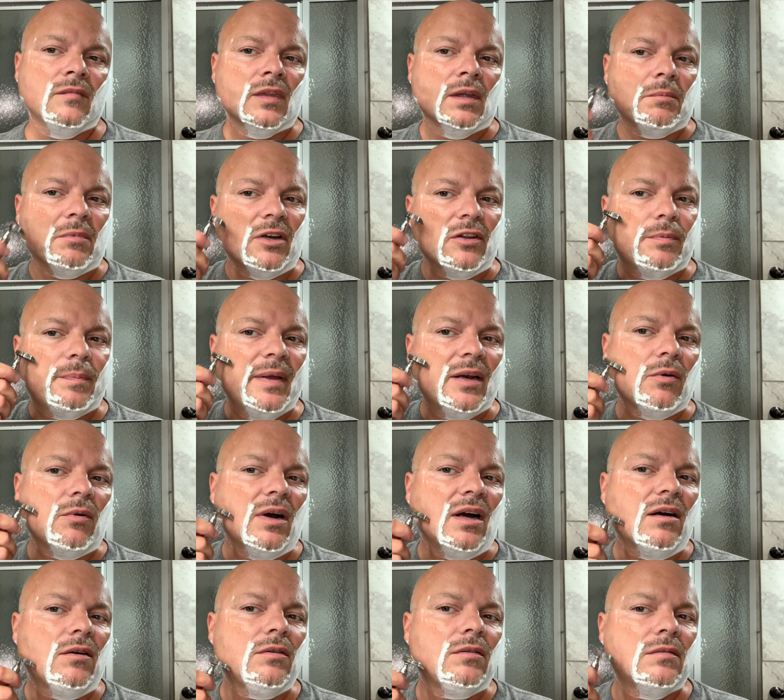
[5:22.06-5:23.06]
But it's been a
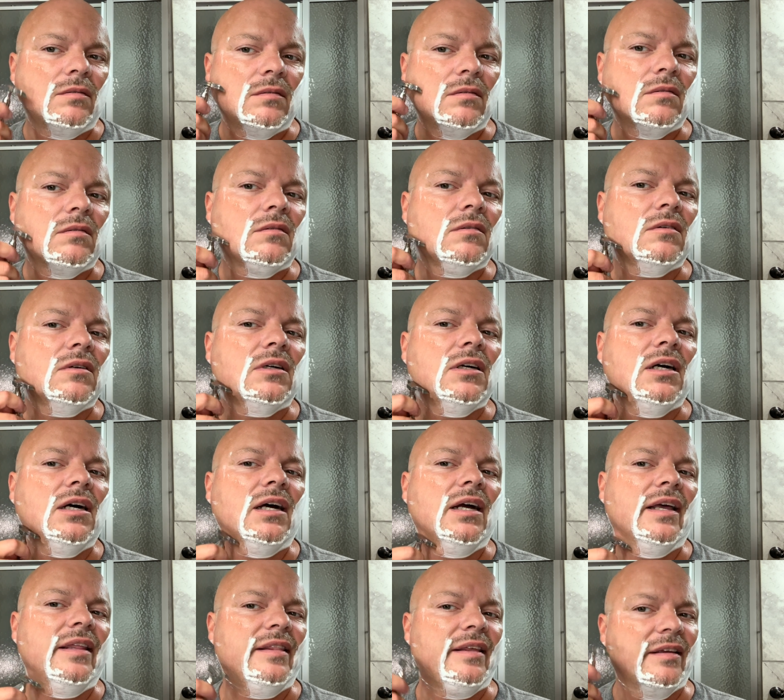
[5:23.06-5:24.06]
while. Uh,
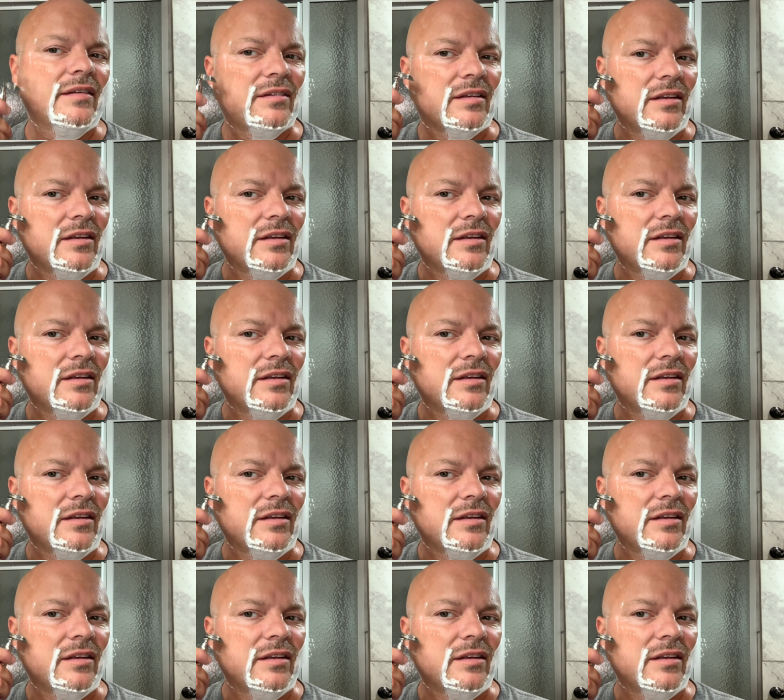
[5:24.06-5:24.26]
and this